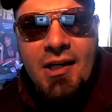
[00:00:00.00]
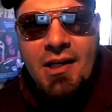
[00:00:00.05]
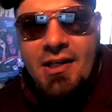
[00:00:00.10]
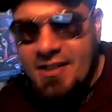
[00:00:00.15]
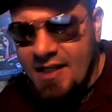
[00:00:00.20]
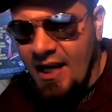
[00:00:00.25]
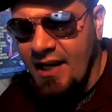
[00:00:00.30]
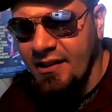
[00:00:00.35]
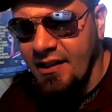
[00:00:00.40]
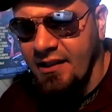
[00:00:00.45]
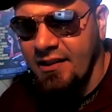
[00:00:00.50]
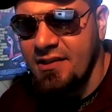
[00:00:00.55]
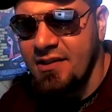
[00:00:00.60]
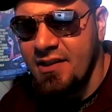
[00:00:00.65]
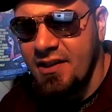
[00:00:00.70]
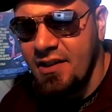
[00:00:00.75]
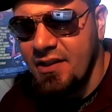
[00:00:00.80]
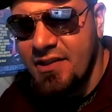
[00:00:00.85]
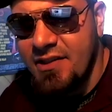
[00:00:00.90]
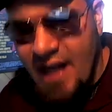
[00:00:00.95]
saying that
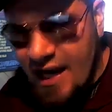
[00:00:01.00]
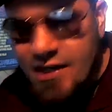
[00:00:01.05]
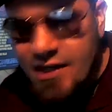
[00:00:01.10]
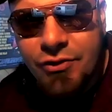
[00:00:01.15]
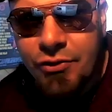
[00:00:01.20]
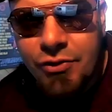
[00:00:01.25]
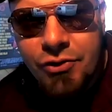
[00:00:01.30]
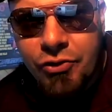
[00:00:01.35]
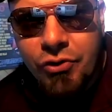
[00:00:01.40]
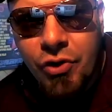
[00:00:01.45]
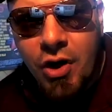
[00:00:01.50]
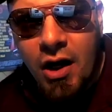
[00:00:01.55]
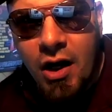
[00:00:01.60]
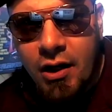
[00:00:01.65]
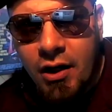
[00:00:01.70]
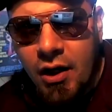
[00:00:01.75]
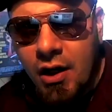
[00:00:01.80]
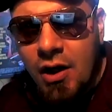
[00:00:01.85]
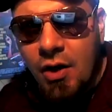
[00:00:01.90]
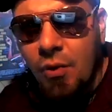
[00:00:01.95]
this is a dangerous
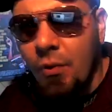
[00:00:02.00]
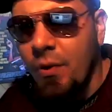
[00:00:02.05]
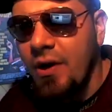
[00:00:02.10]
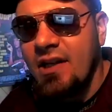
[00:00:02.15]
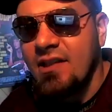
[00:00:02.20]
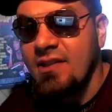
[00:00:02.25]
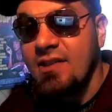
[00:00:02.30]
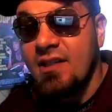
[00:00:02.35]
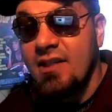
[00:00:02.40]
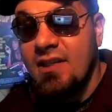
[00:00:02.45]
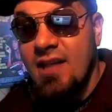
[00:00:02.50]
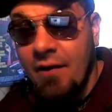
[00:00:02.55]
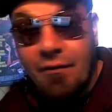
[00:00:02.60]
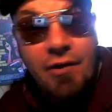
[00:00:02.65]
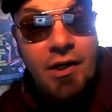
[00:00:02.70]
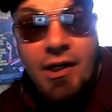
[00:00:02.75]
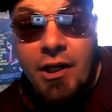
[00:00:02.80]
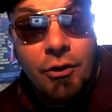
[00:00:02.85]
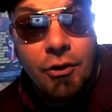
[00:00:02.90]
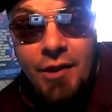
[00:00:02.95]
drug when it's
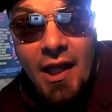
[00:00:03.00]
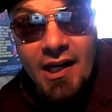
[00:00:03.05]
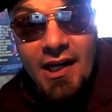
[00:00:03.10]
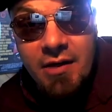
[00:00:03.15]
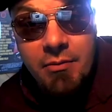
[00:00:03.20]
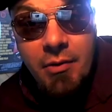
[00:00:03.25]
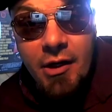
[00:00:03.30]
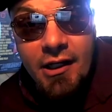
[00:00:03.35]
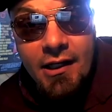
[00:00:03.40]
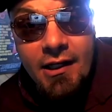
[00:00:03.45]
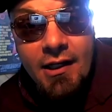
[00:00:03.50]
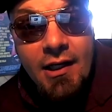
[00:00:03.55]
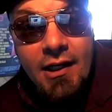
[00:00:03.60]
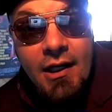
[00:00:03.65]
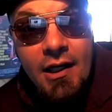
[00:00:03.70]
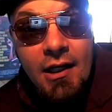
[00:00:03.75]
never killed anybody.